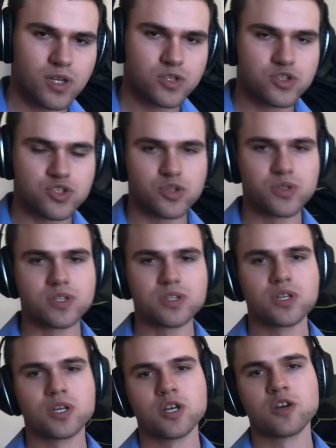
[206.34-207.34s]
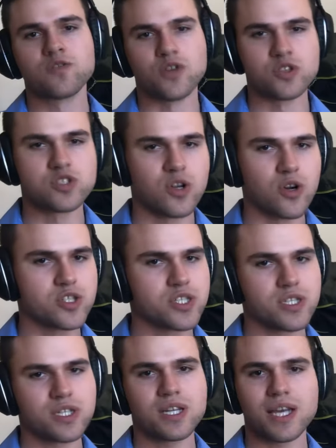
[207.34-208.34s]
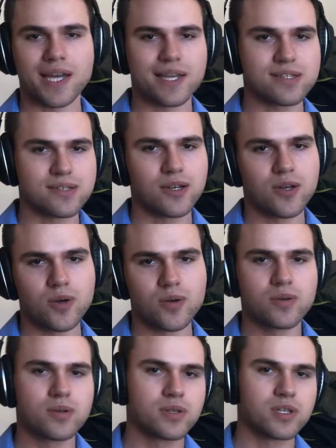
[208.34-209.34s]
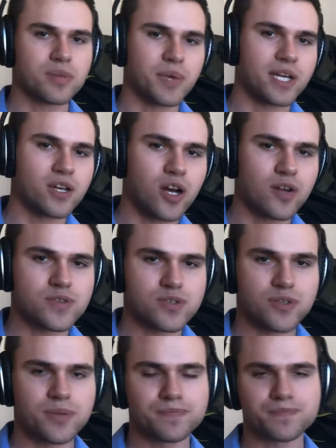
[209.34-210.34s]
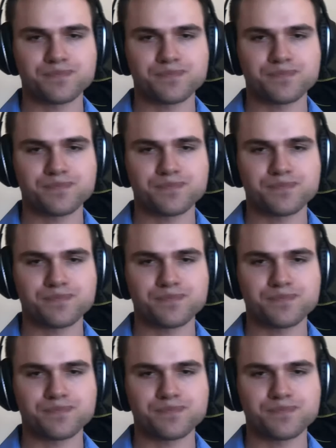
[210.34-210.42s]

student, first sergeant, XO, commanding officer.